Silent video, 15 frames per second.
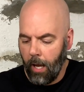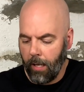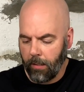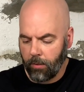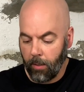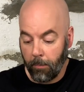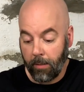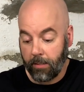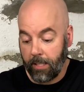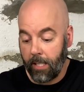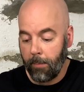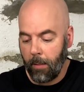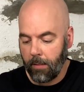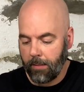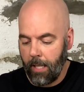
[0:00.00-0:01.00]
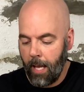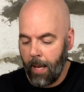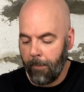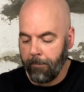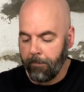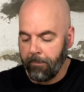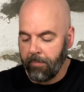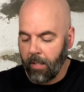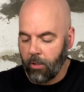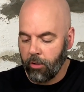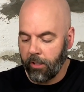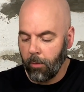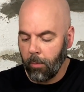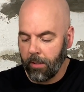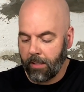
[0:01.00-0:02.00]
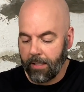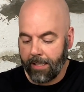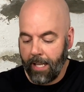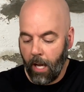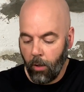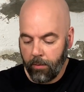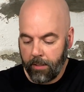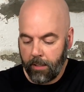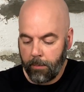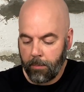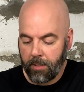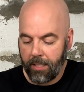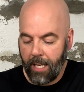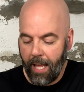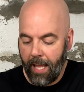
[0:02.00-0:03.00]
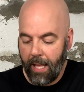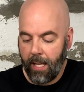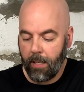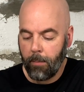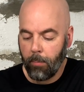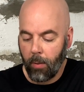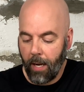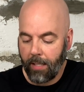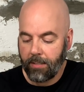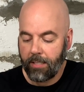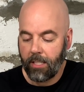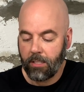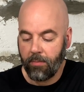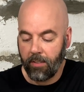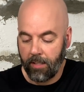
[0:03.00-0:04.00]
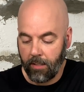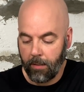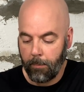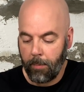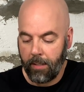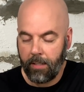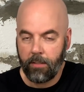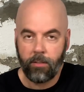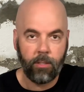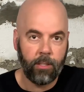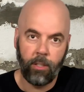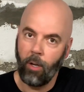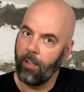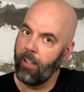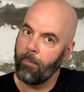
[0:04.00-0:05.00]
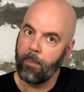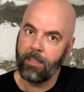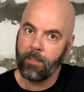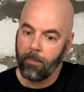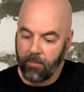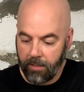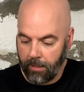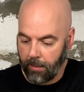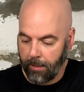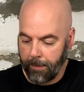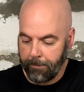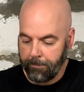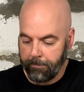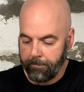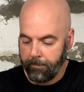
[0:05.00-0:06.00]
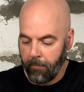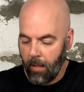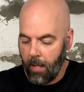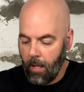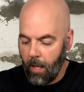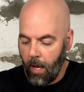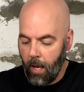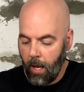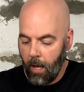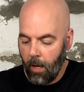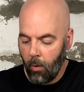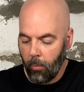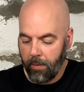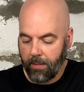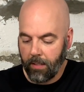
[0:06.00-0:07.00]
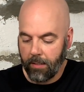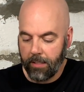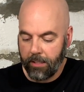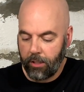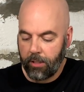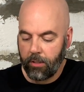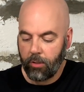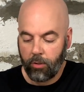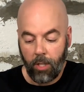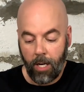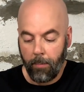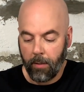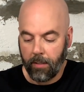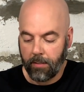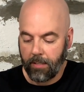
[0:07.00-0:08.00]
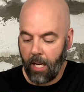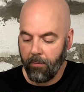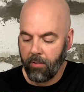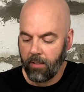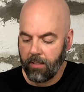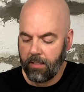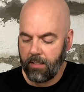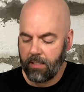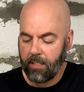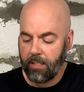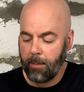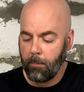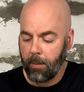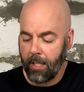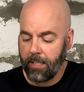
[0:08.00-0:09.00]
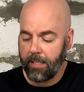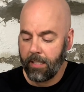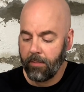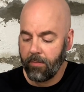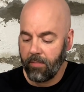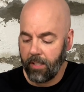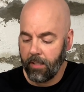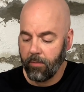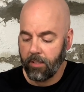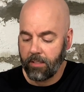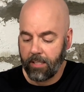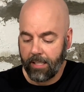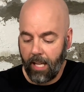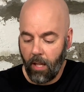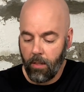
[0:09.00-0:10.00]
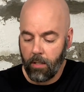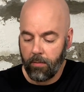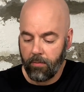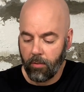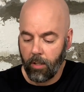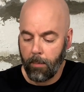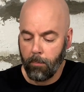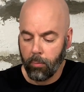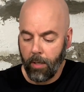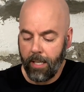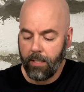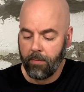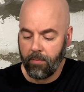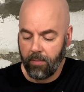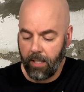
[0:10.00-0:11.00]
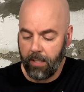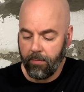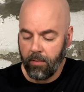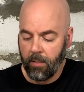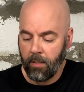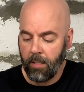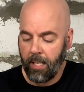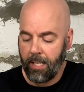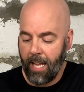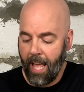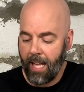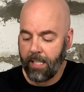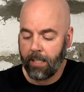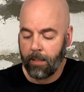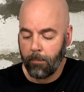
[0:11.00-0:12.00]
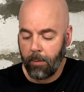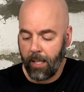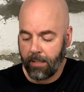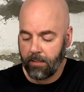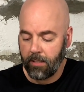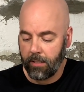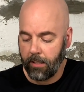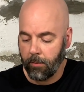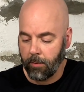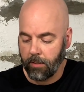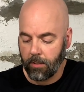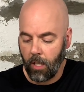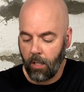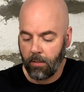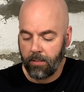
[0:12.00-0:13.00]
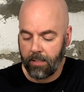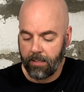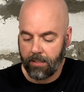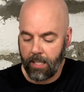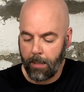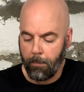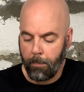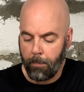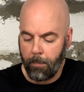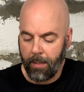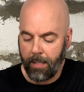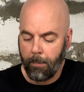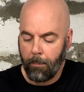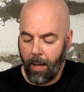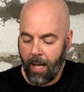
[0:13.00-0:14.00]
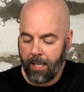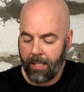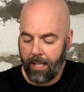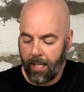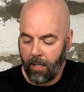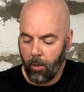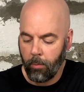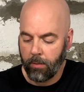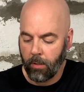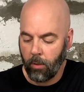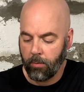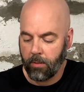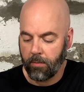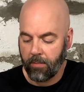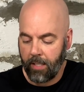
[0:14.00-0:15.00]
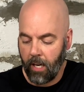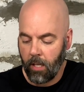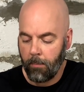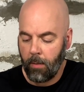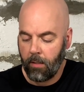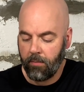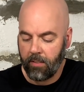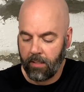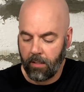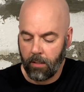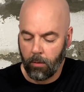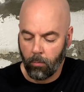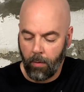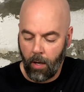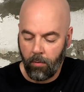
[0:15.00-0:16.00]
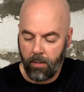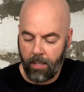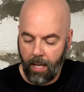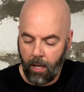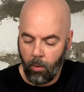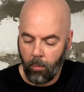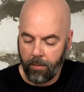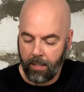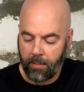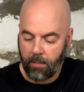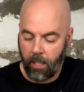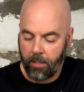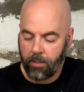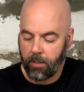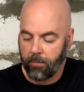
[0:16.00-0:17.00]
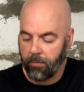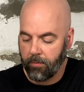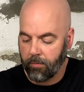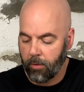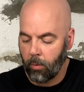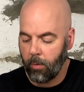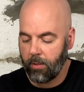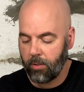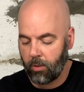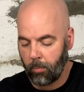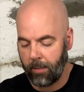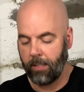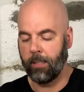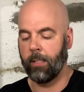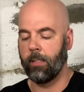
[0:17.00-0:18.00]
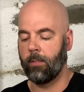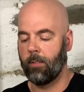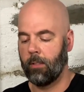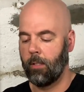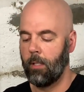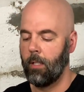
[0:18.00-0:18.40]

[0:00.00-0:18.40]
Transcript: So I'm excited about that. Treated with cacao nibs and hand-processed vanilla beans. You know I love me some vanilla. With delicious strawberries, effortlessly blending flavors together for a bright flavor and added complexity. The result is a big-bodied ale with notes of caramel and vanilla rounded out with a touch of fruit sweetness.